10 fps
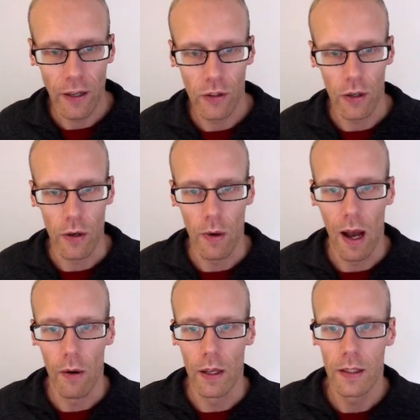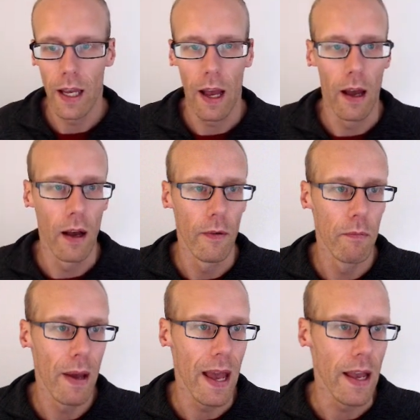to our
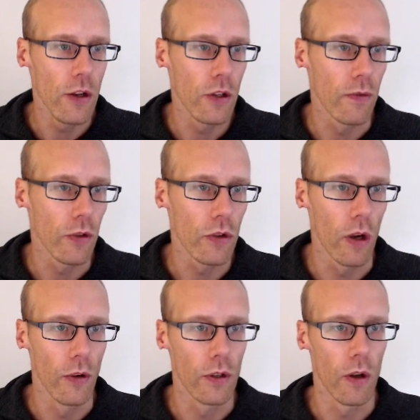page, if we just go to the